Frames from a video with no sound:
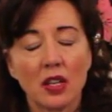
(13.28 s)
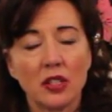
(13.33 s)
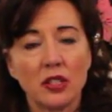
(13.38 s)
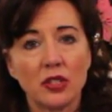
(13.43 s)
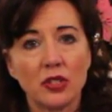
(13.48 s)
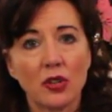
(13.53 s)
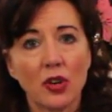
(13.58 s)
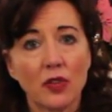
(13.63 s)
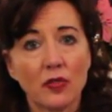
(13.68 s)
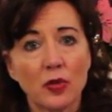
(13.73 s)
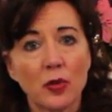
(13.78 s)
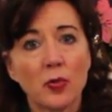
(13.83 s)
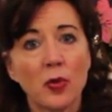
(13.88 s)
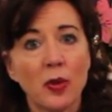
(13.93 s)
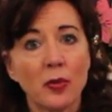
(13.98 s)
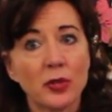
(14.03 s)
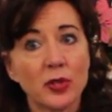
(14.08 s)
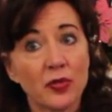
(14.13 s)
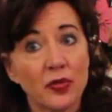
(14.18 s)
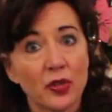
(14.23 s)
You do have an
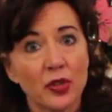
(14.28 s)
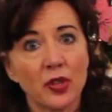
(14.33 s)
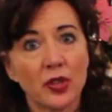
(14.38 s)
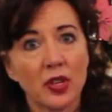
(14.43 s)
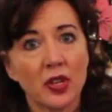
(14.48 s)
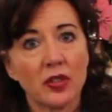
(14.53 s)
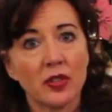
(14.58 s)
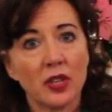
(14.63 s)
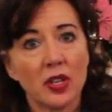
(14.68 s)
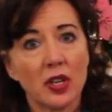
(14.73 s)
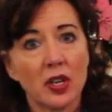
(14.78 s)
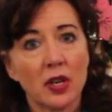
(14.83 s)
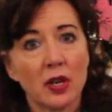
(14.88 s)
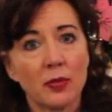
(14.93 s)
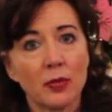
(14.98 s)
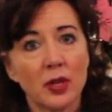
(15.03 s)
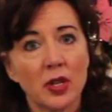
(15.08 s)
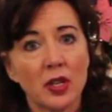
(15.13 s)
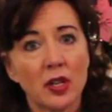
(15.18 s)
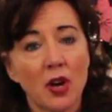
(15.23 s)
appointment for
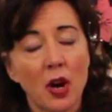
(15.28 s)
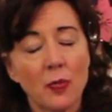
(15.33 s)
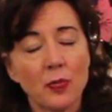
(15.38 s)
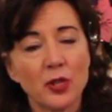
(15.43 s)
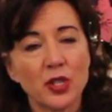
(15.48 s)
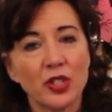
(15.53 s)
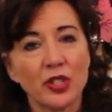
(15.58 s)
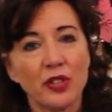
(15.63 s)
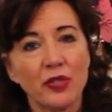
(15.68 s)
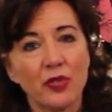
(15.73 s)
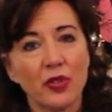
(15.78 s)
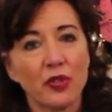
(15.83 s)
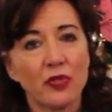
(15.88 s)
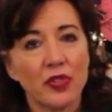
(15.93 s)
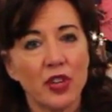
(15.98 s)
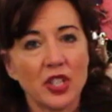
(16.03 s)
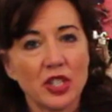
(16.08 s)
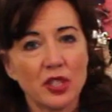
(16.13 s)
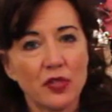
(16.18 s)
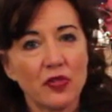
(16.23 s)
an opportunity for a
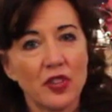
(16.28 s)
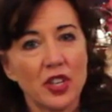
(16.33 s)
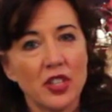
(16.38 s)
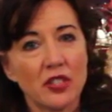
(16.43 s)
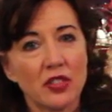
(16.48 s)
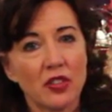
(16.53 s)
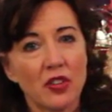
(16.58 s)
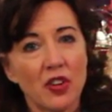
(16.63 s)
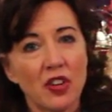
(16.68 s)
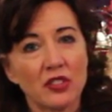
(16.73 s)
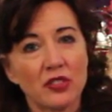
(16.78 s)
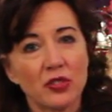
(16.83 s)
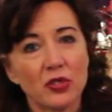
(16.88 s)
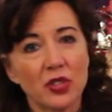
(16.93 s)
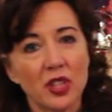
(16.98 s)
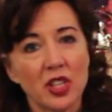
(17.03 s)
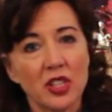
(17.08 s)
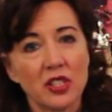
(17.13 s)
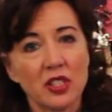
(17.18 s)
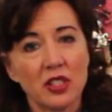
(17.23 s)
face-to-face
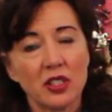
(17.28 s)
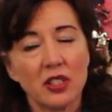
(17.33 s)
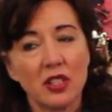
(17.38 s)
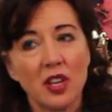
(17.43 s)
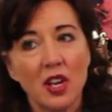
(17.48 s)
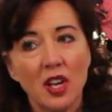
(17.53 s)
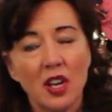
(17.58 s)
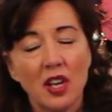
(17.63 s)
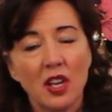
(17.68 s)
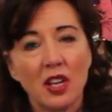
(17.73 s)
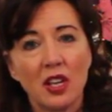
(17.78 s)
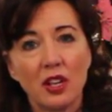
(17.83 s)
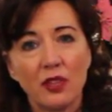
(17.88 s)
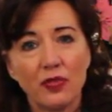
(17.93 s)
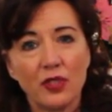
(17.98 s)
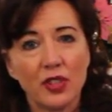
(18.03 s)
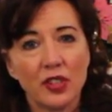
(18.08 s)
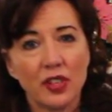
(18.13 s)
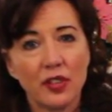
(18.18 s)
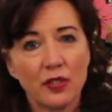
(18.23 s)
consultation
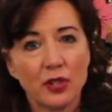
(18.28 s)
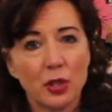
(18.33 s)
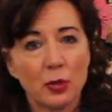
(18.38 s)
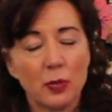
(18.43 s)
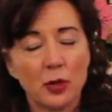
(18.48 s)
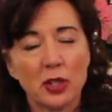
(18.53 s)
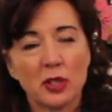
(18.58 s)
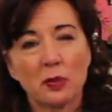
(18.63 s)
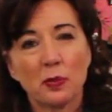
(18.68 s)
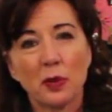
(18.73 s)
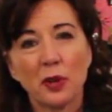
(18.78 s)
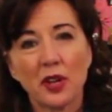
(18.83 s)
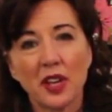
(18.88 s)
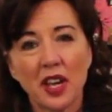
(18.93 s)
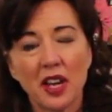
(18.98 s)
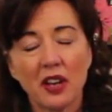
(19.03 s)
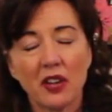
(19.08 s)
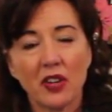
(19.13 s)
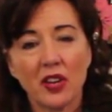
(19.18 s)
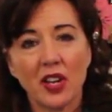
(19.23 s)
if you live in the
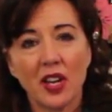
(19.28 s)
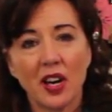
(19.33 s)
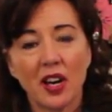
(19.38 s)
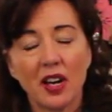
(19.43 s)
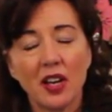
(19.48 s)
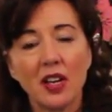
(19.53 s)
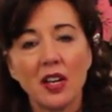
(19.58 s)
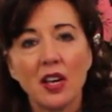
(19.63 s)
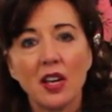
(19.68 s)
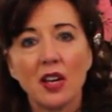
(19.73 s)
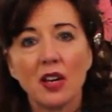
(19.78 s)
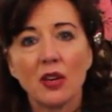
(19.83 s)
Pittsburgh area,